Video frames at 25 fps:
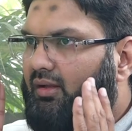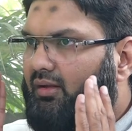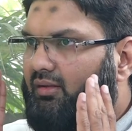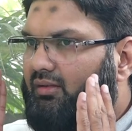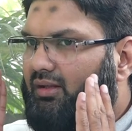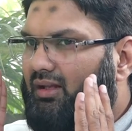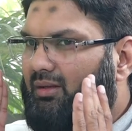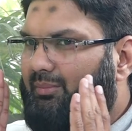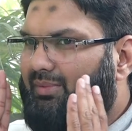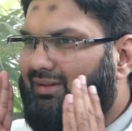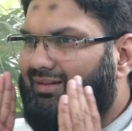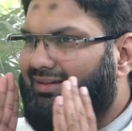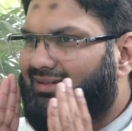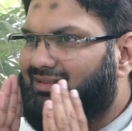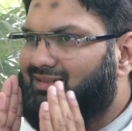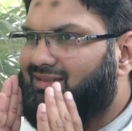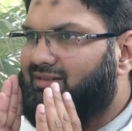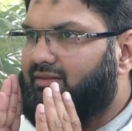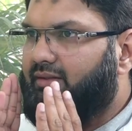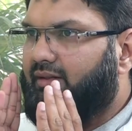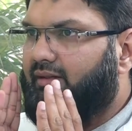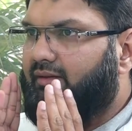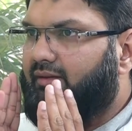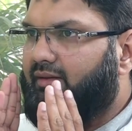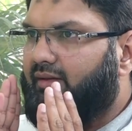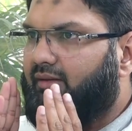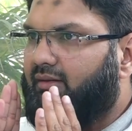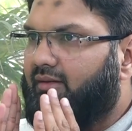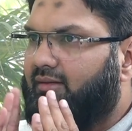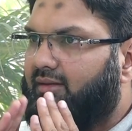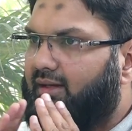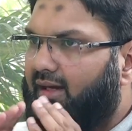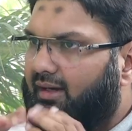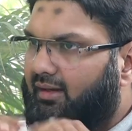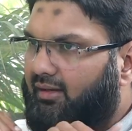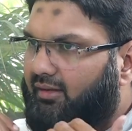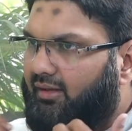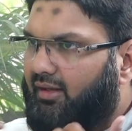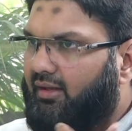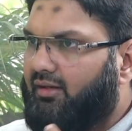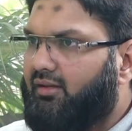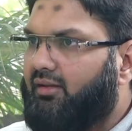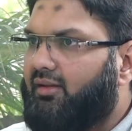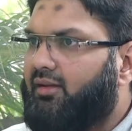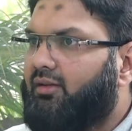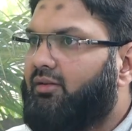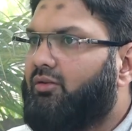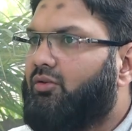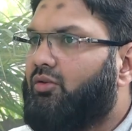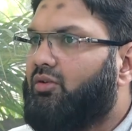They'll be constricted. That again
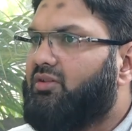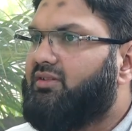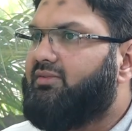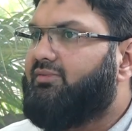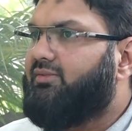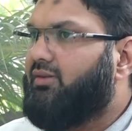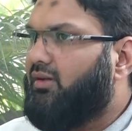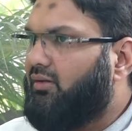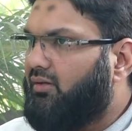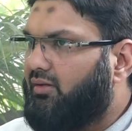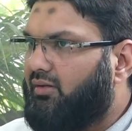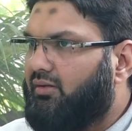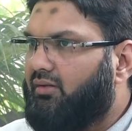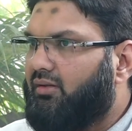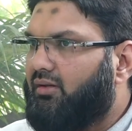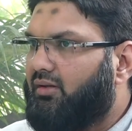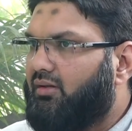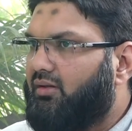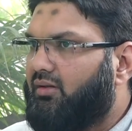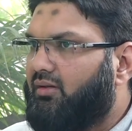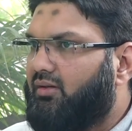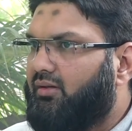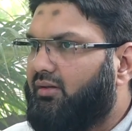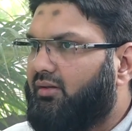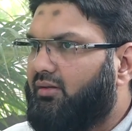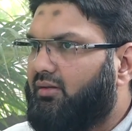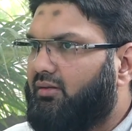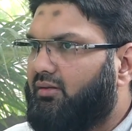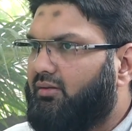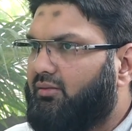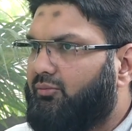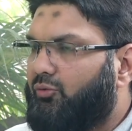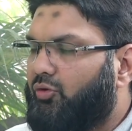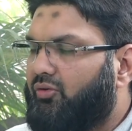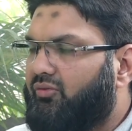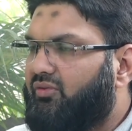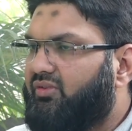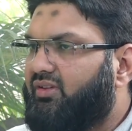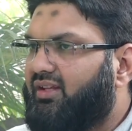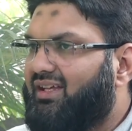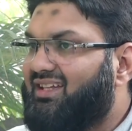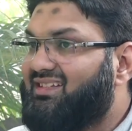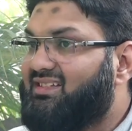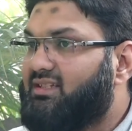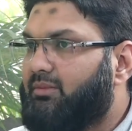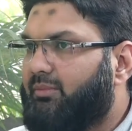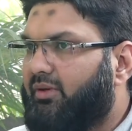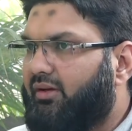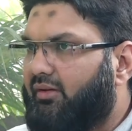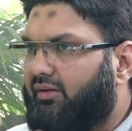can cause further what we say
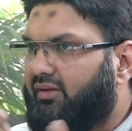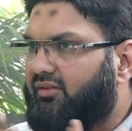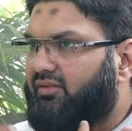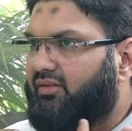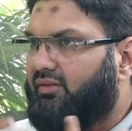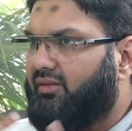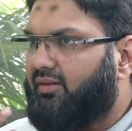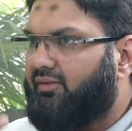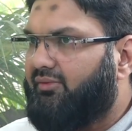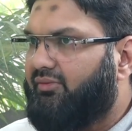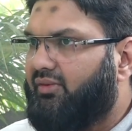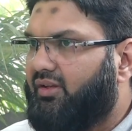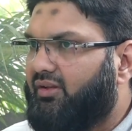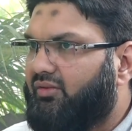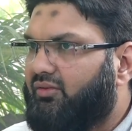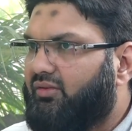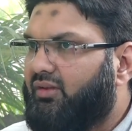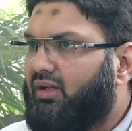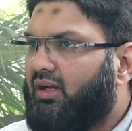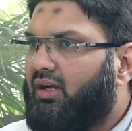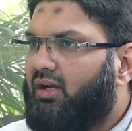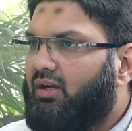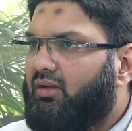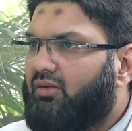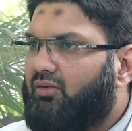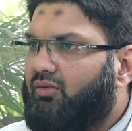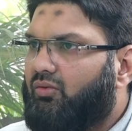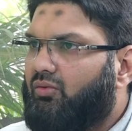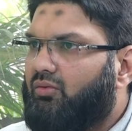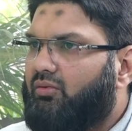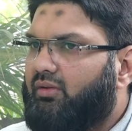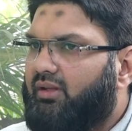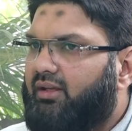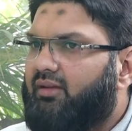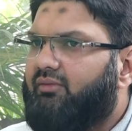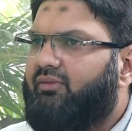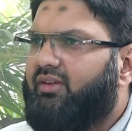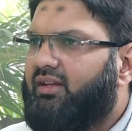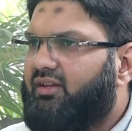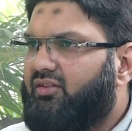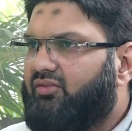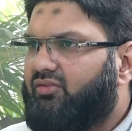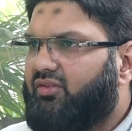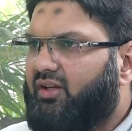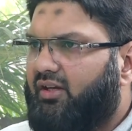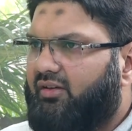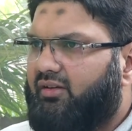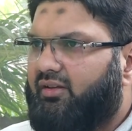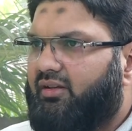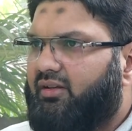asymmetries in the face. So there are various
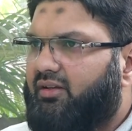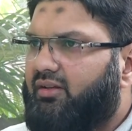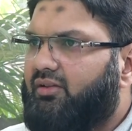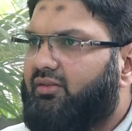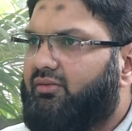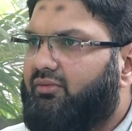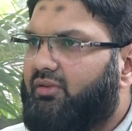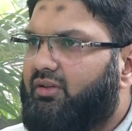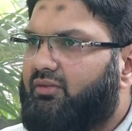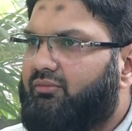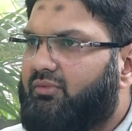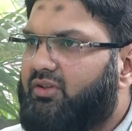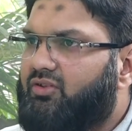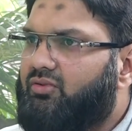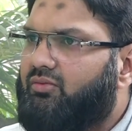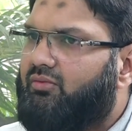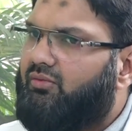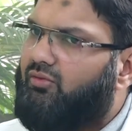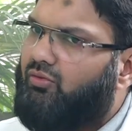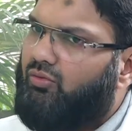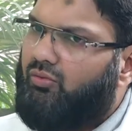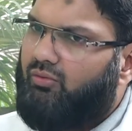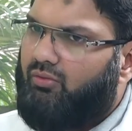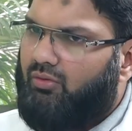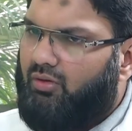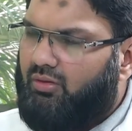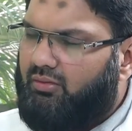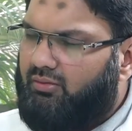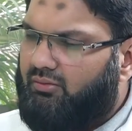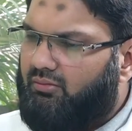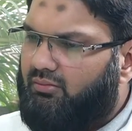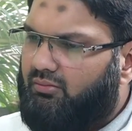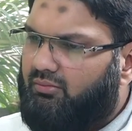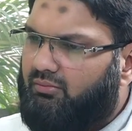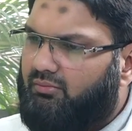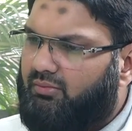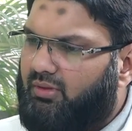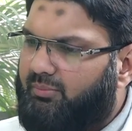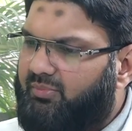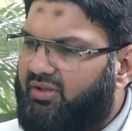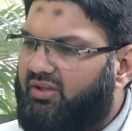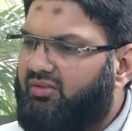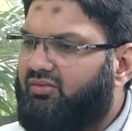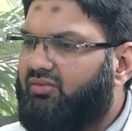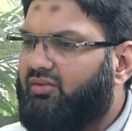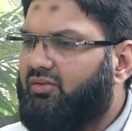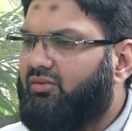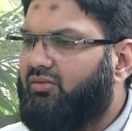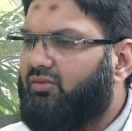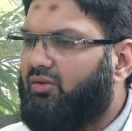categories in which, so on the
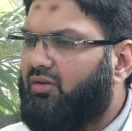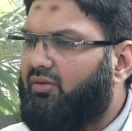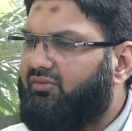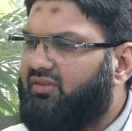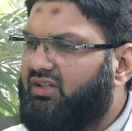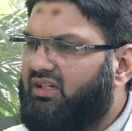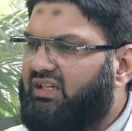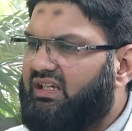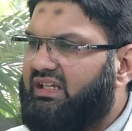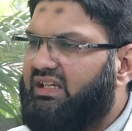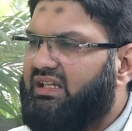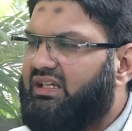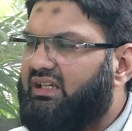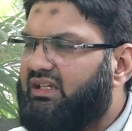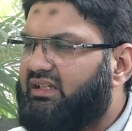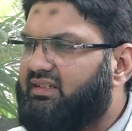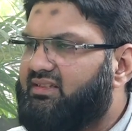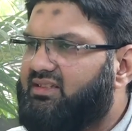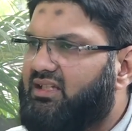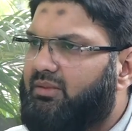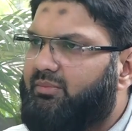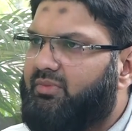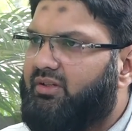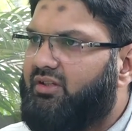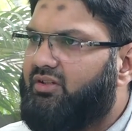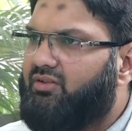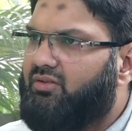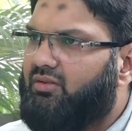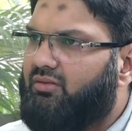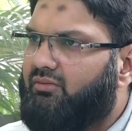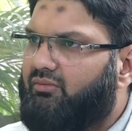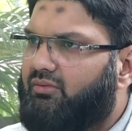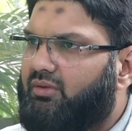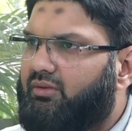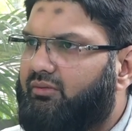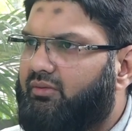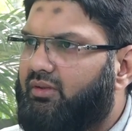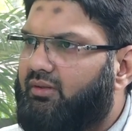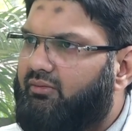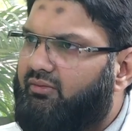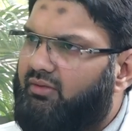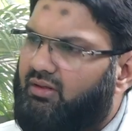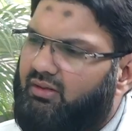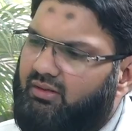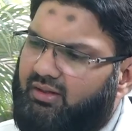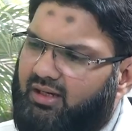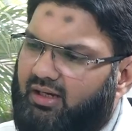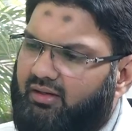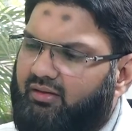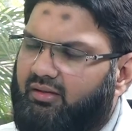basis of the clinical examination, we
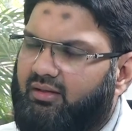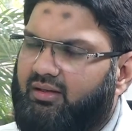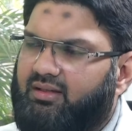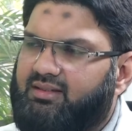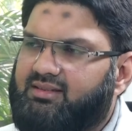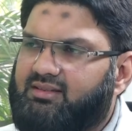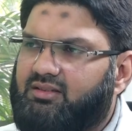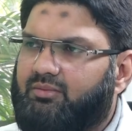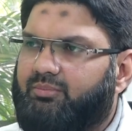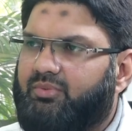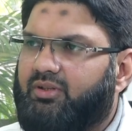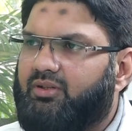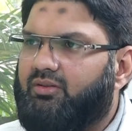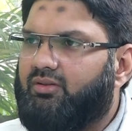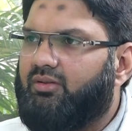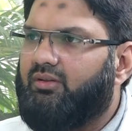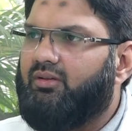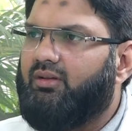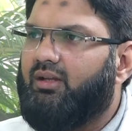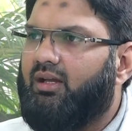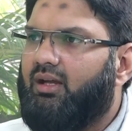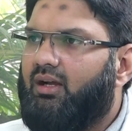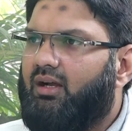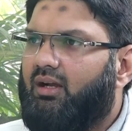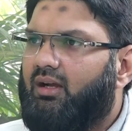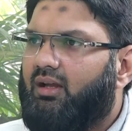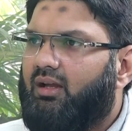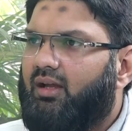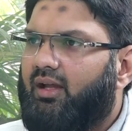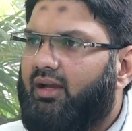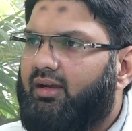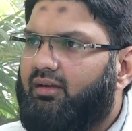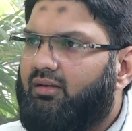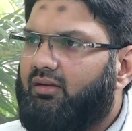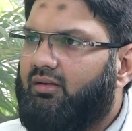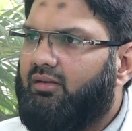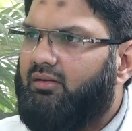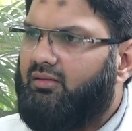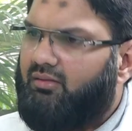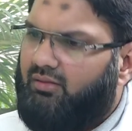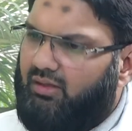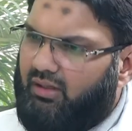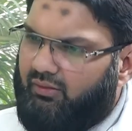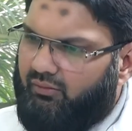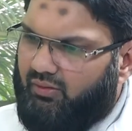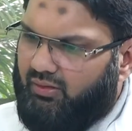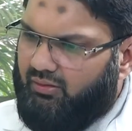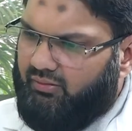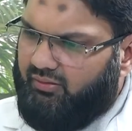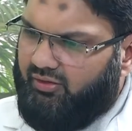will categorize the patient, and
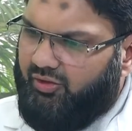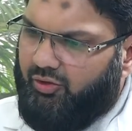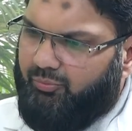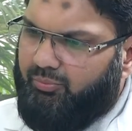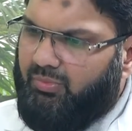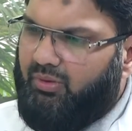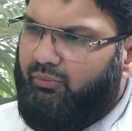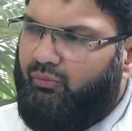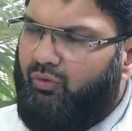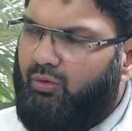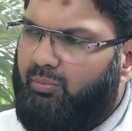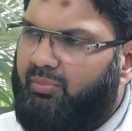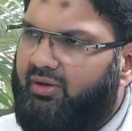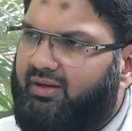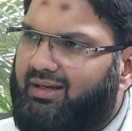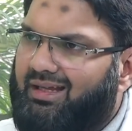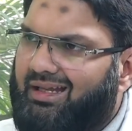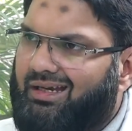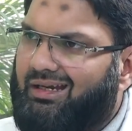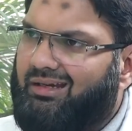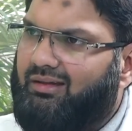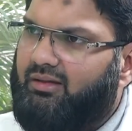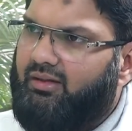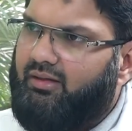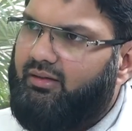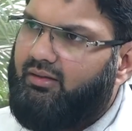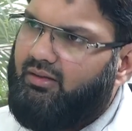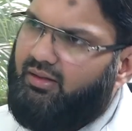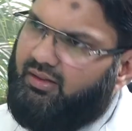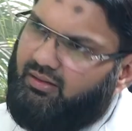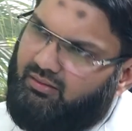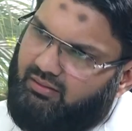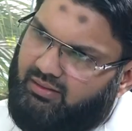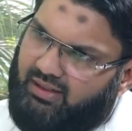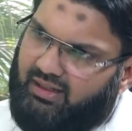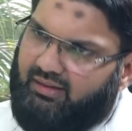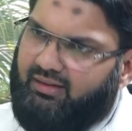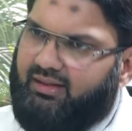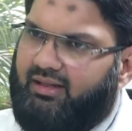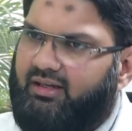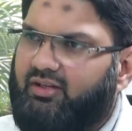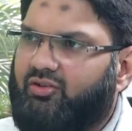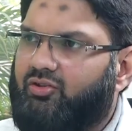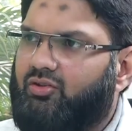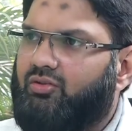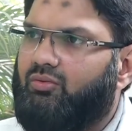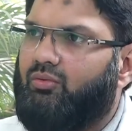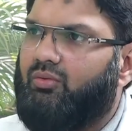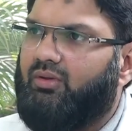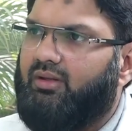our treatment will be directed in that
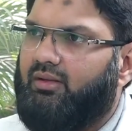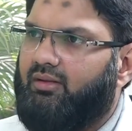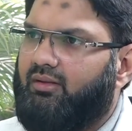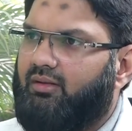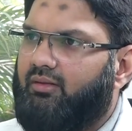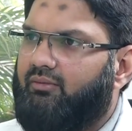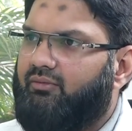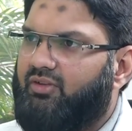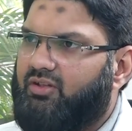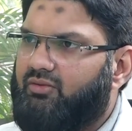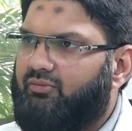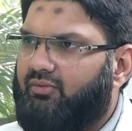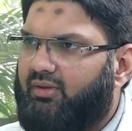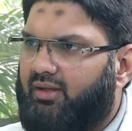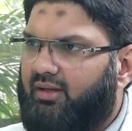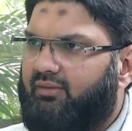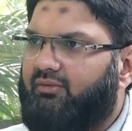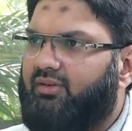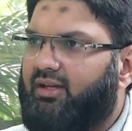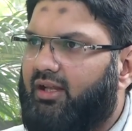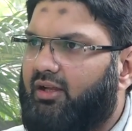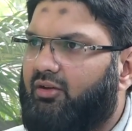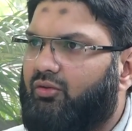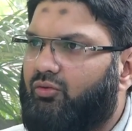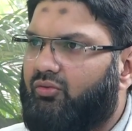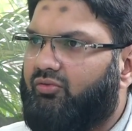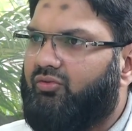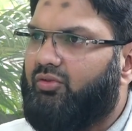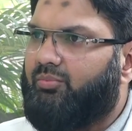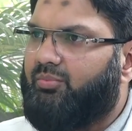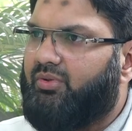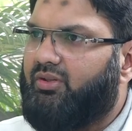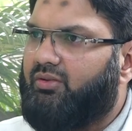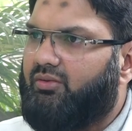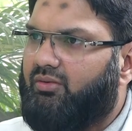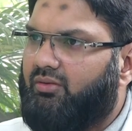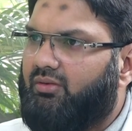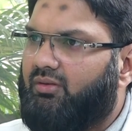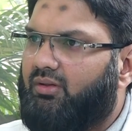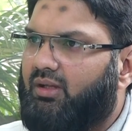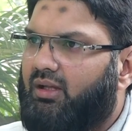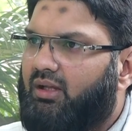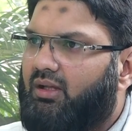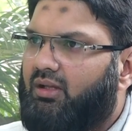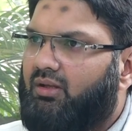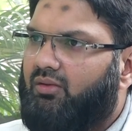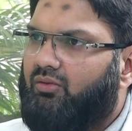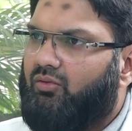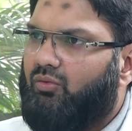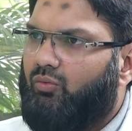direction only, in which we have diagnosed the patient.
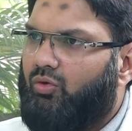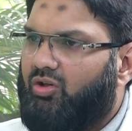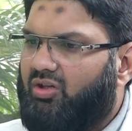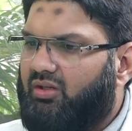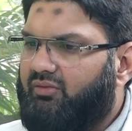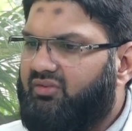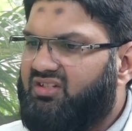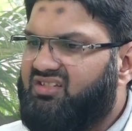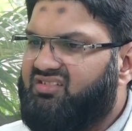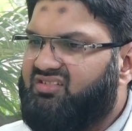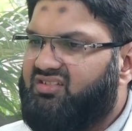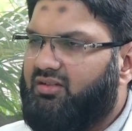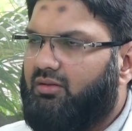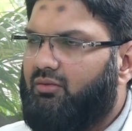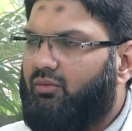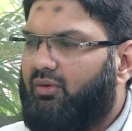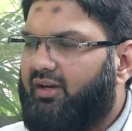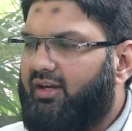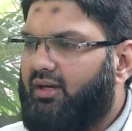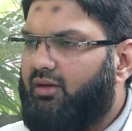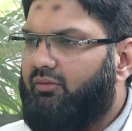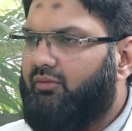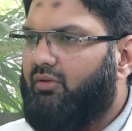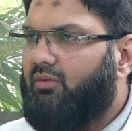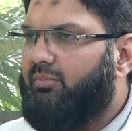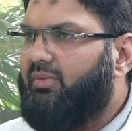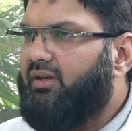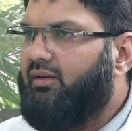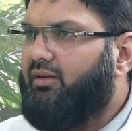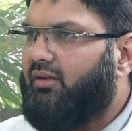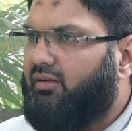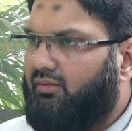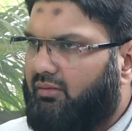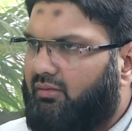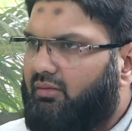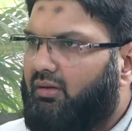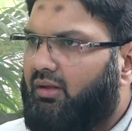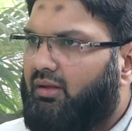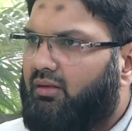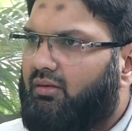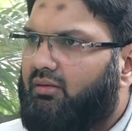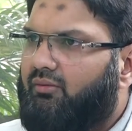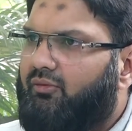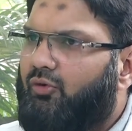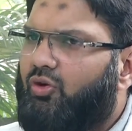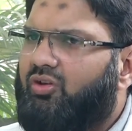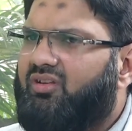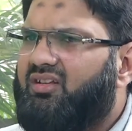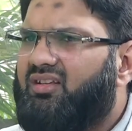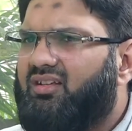So whatever is required will be done.
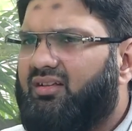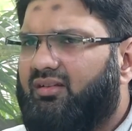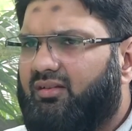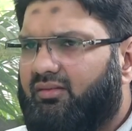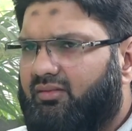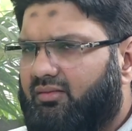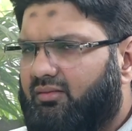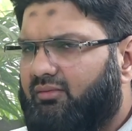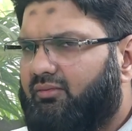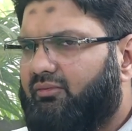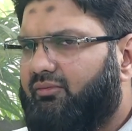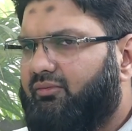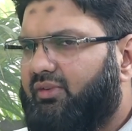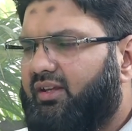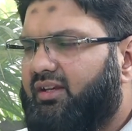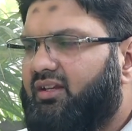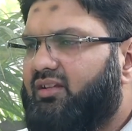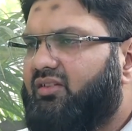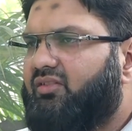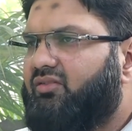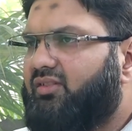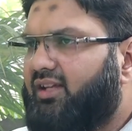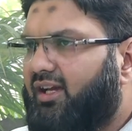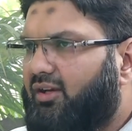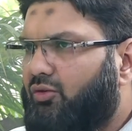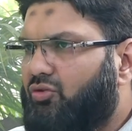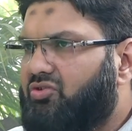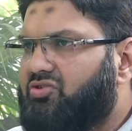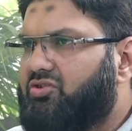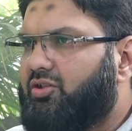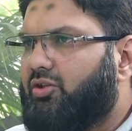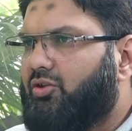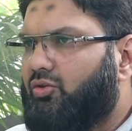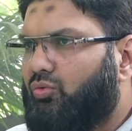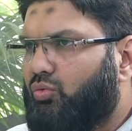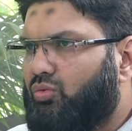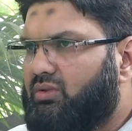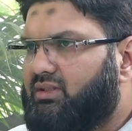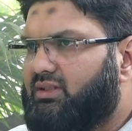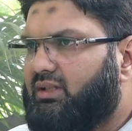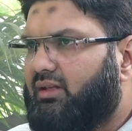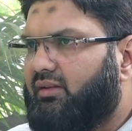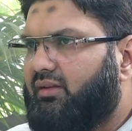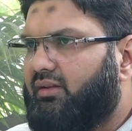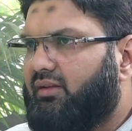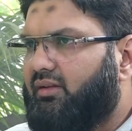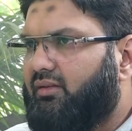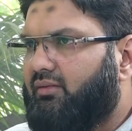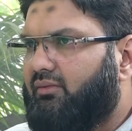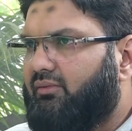For this, various diagnostic tools are
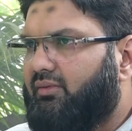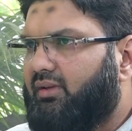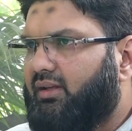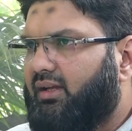there. We